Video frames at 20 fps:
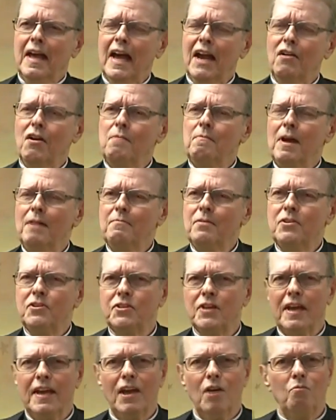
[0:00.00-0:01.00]
And I remember
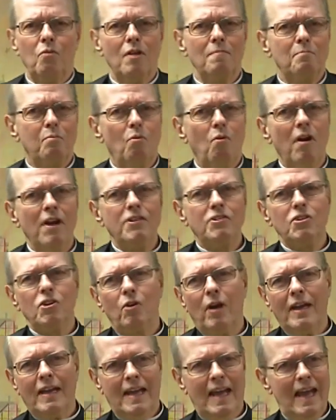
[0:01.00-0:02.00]
saying at one point, you
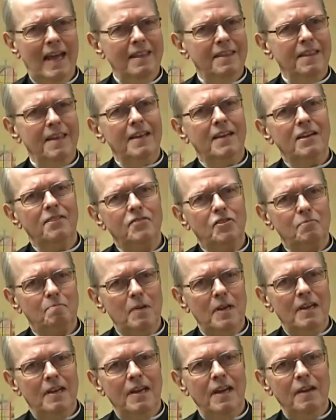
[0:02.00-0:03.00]
know, I can't think of
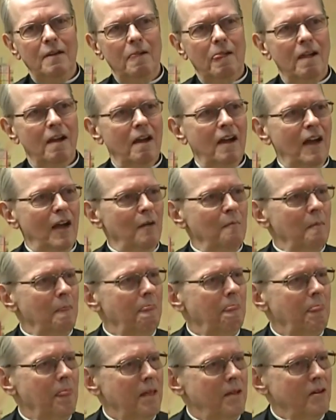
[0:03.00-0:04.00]
speaking
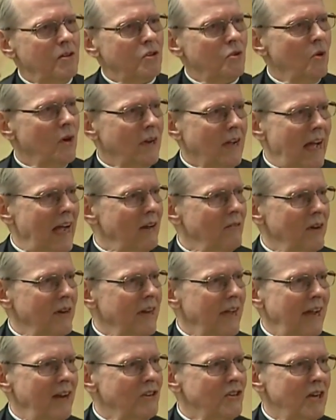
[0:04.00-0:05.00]
um, to a
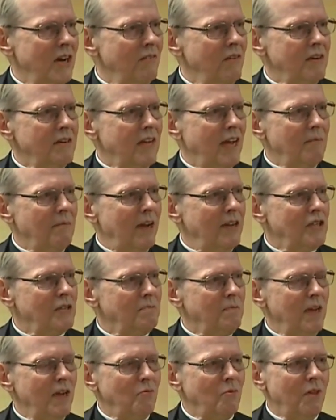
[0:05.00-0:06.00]
congregation every time I
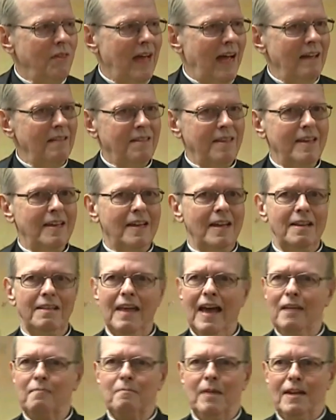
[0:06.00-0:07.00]
speak without
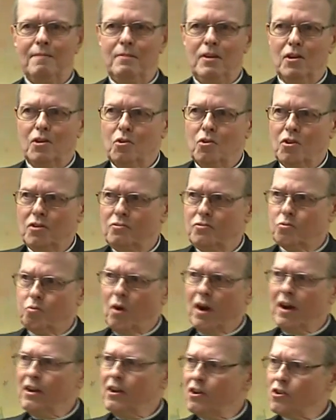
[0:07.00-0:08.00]
thinking that maybe a good
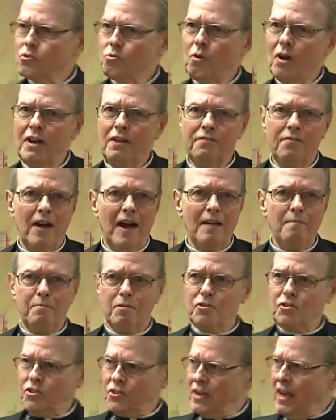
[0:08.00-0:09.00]
20 or 25
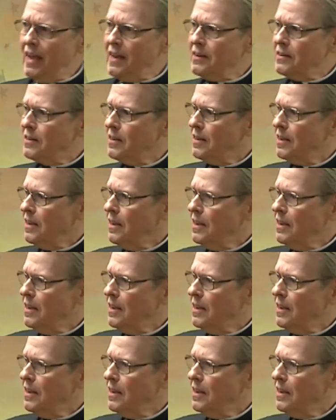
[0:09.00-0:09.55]
percent